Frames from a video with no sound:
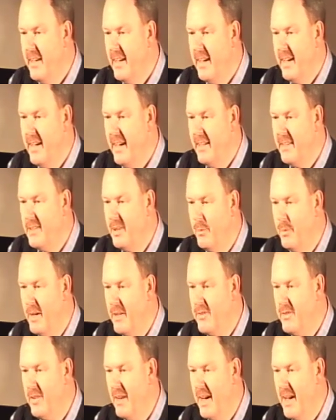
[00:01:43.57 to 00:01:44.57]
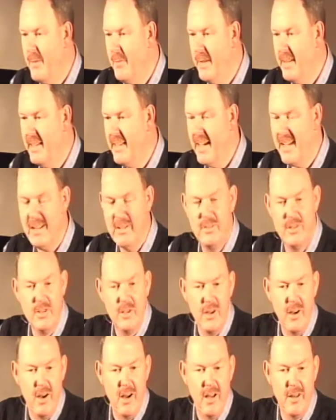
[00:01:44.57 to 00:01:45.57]
Uh, to which I am indebted to
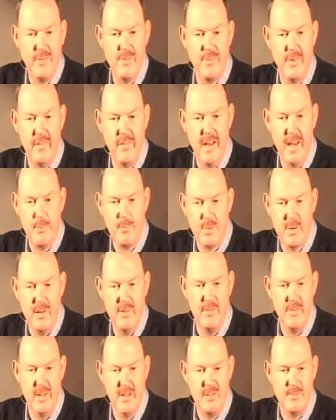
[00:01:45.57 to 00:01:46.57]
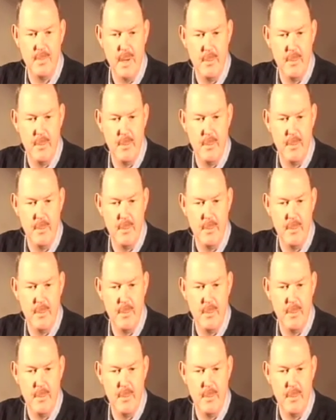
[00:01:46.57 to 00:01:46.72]
God for that privilege.